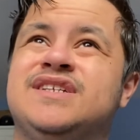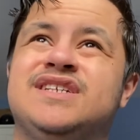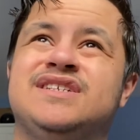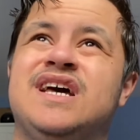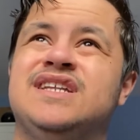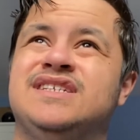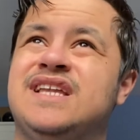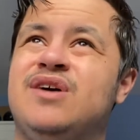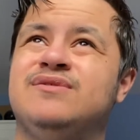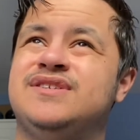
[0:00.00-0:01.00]
has had his
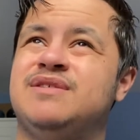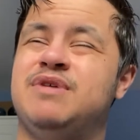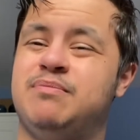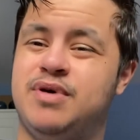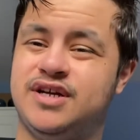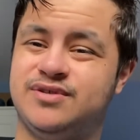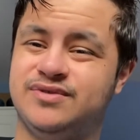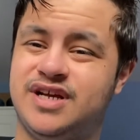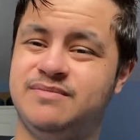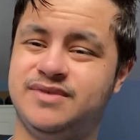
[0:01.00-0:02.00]
doubts about personal
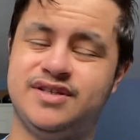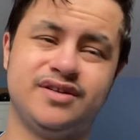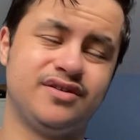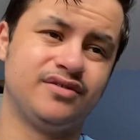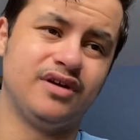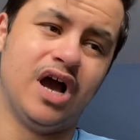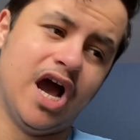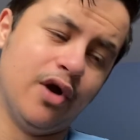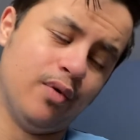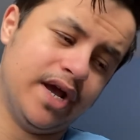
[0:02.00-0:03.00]
terms,
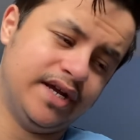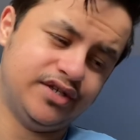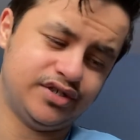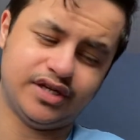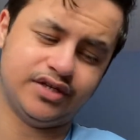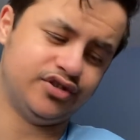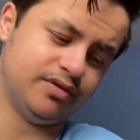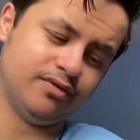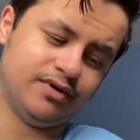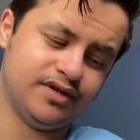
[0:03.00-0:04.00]
higher wage,
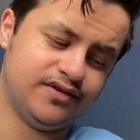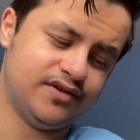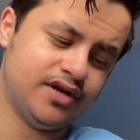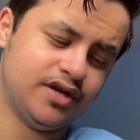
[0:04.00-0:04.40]
Danjuma wants,